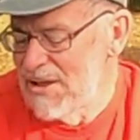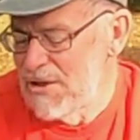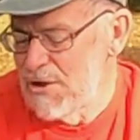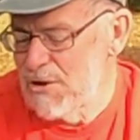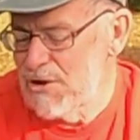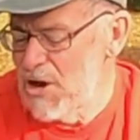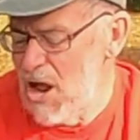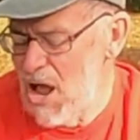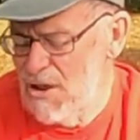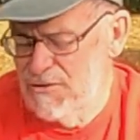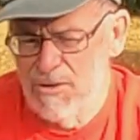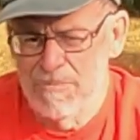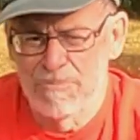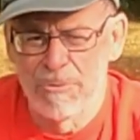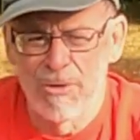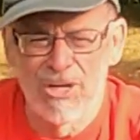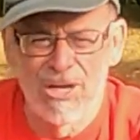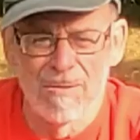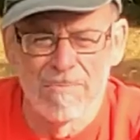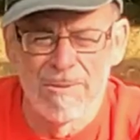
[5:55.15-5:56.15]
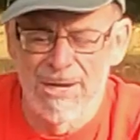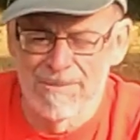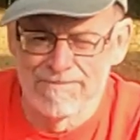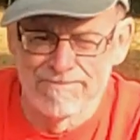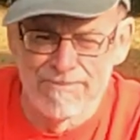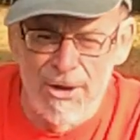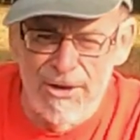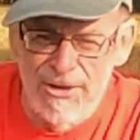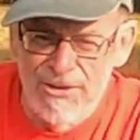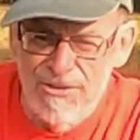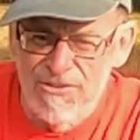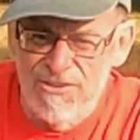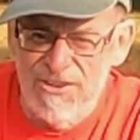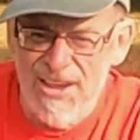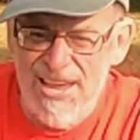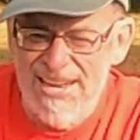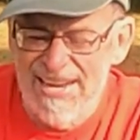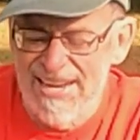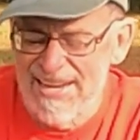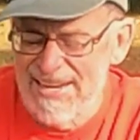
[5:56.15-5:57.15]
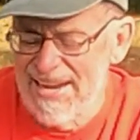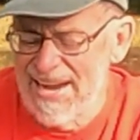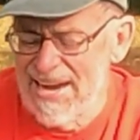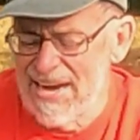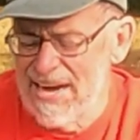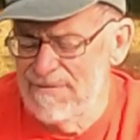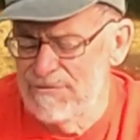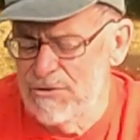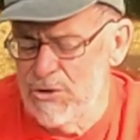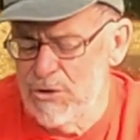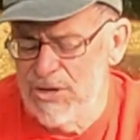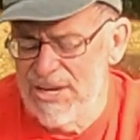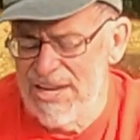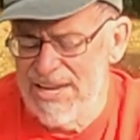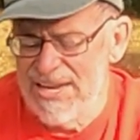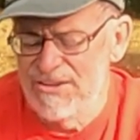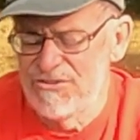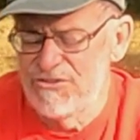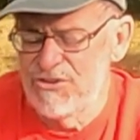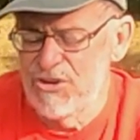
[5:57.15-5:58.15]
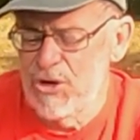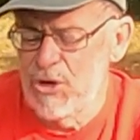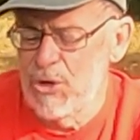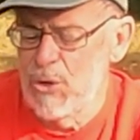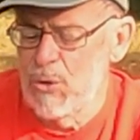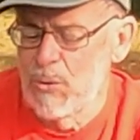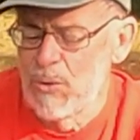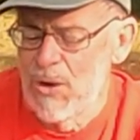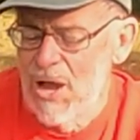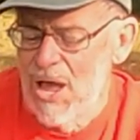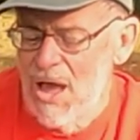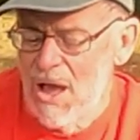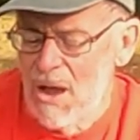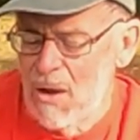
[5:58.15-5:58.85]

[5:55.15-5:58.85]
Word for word: You can also put a little bit of bird seed in here if you need to